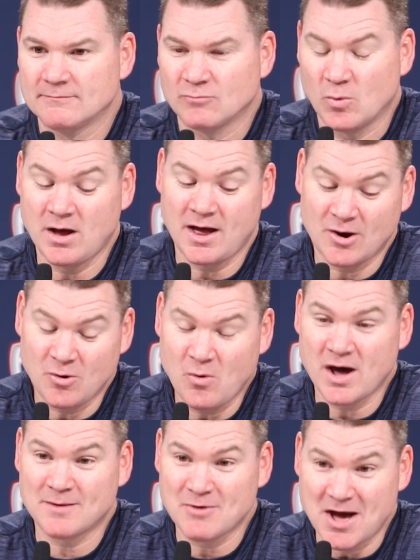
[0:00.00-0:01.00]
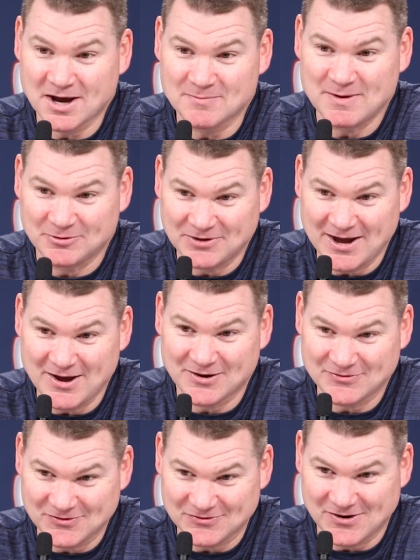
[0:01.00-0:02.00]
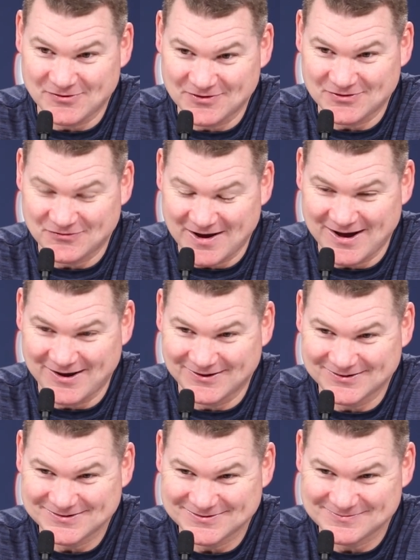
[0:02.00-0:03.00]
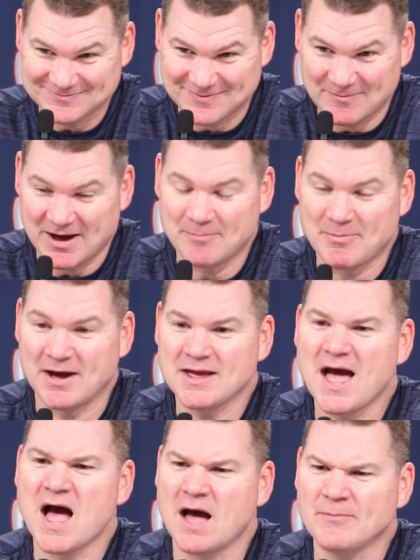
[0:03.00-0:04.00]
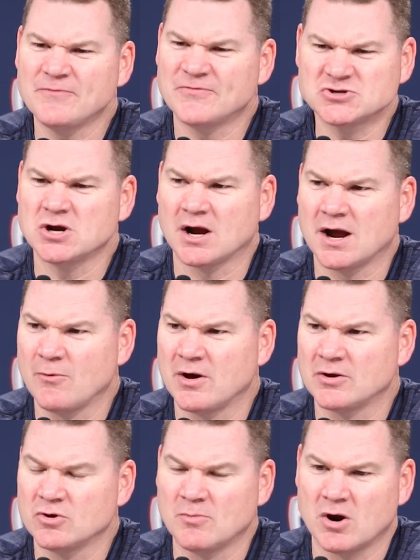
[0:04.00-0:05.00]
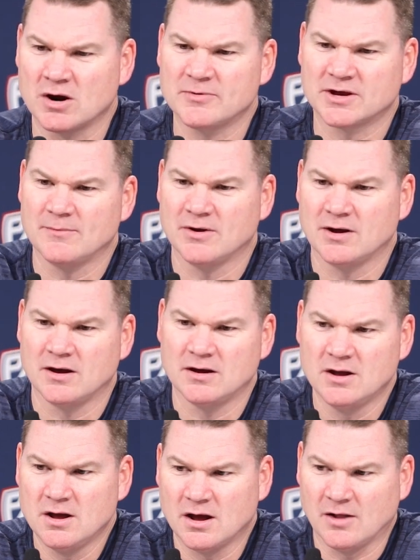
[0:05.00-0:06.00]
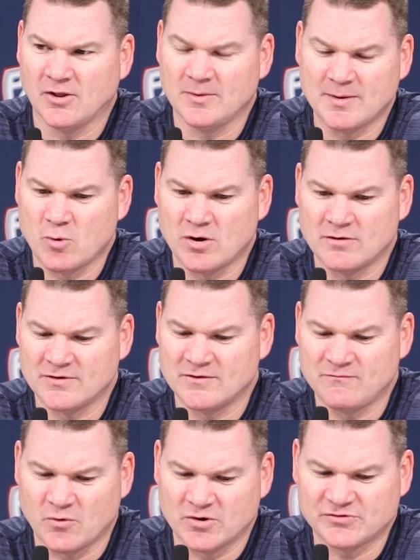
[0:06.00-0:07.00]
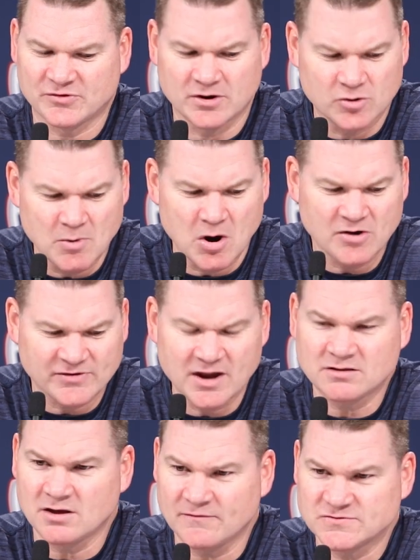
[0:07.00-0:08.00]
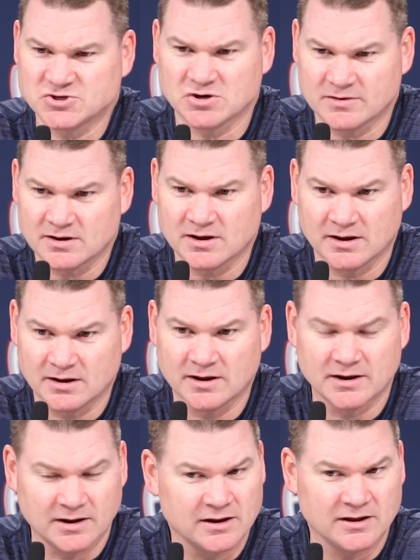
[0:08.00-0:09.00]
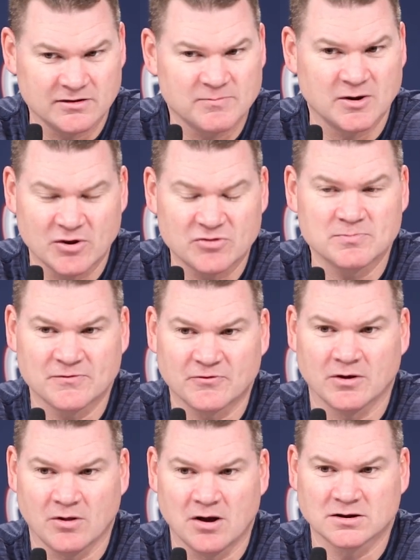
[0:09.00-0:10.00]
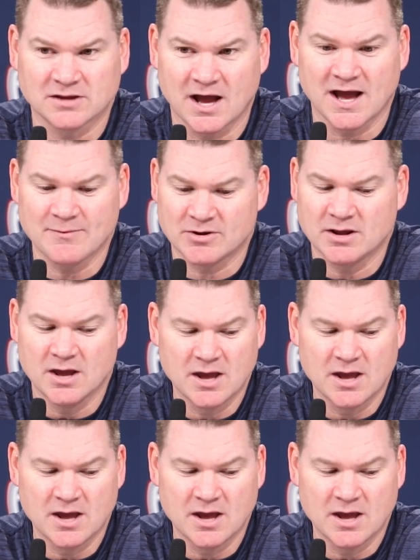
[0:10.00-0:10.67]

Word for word: well, I don't want him knocking people down because those are offensive fouls. But but but yeah, I mean for sure, I want Oumar to become a, a little bit more of an enforcer. And Oumar's had a tough journey, and, and, and he's been with me for a long time, and